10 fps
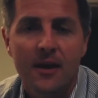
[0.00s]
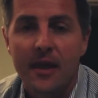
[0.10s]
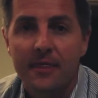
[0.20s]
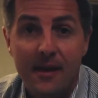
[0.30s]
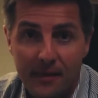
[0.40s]

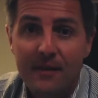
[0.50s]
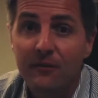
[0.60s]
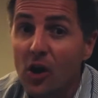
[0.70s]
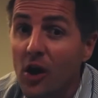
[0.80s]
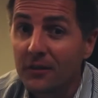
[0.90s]
They've
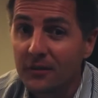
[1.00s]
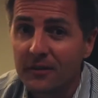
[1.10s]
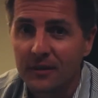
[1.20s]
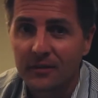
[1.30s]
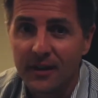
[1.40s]

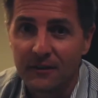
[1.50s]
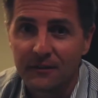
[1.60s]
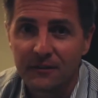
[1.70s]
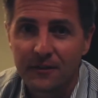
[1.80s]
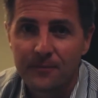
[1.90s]
lost
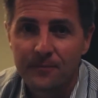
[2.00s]
stuff.